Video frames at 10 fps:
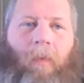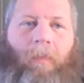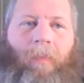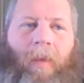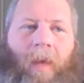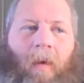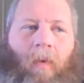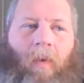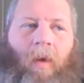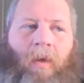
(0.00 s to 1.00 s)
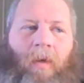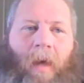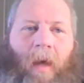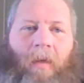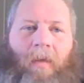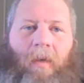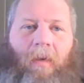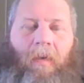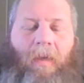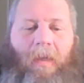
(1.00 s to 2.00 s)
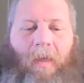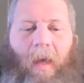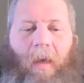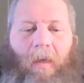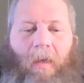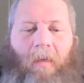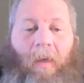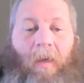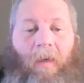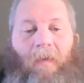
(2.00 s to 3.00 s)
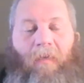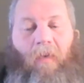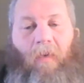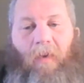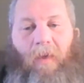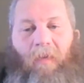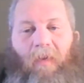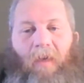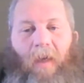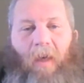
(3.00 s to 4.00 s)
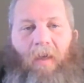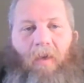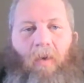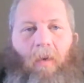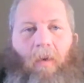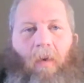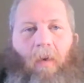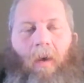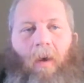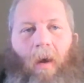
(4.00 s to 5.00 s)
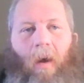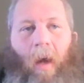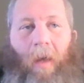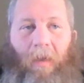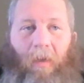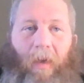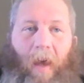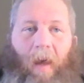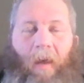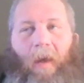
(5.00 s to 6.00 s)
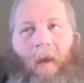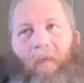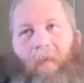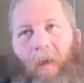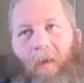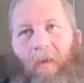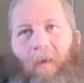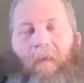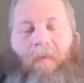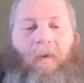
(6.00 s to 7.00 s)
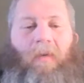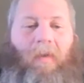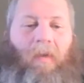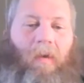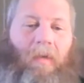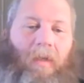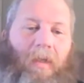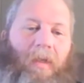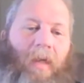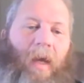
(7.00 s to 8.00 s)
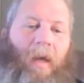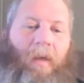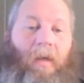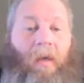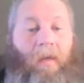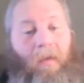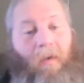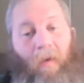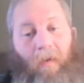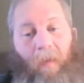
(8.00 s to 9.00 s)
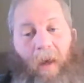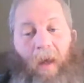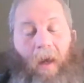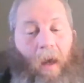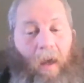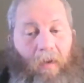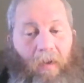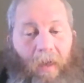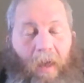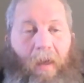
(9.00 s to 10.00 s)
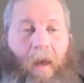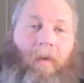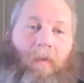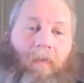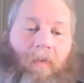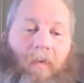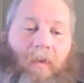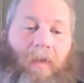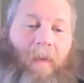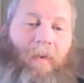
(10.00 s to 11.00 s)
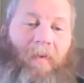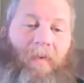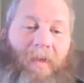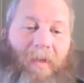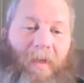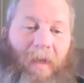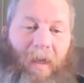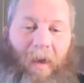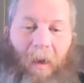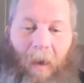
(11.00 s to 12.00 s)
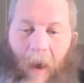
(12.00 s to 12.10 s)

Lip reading: But they don't want to do that until the state does it, because, of course, if you change your law, as a locality, you have to make sure that it follows the laws of the state. It just costs money, and I understand that. But of course, that bill's just sitting there.